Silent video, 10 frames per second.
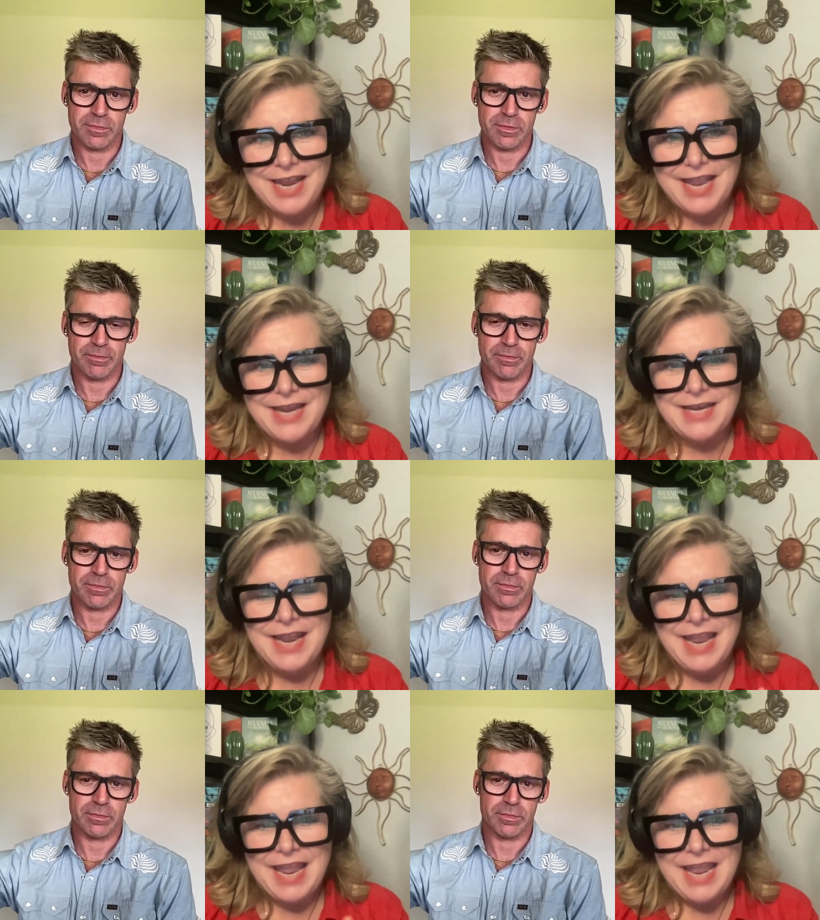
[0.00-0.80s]
Speaker 1: and
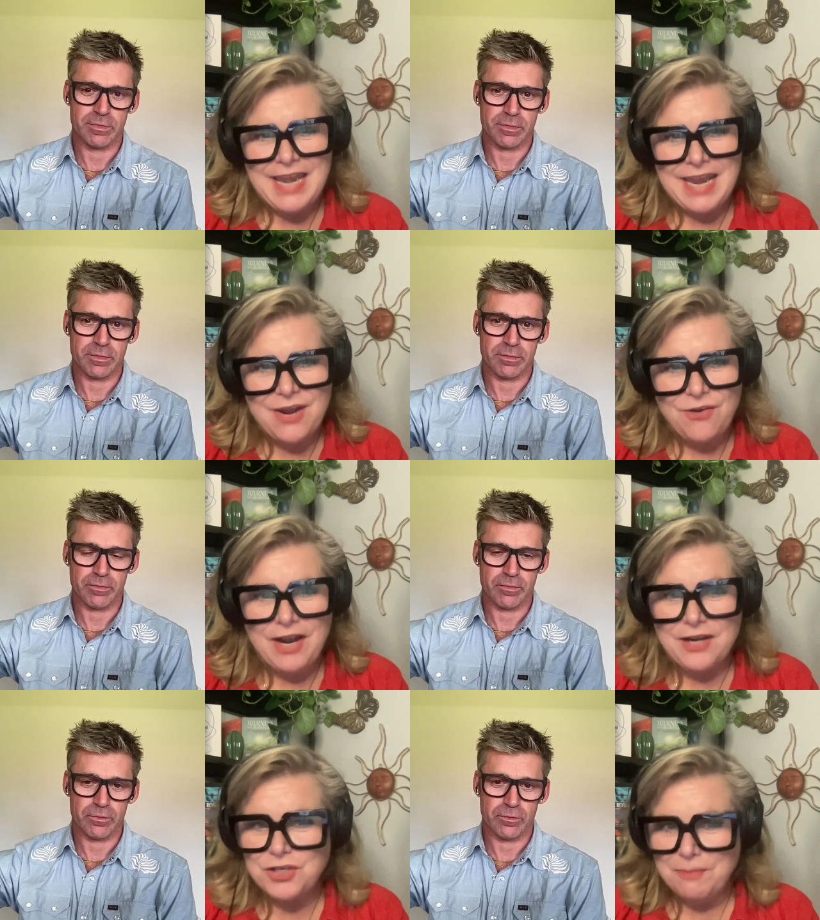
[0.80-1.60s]
an
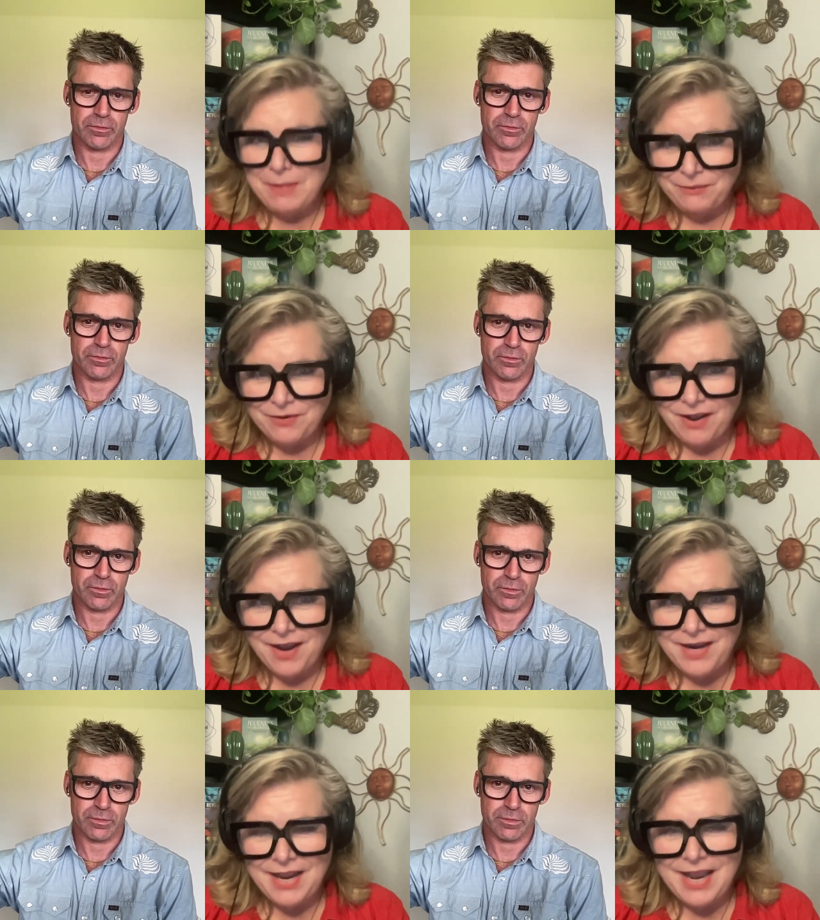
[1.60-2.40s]
international mountain guide.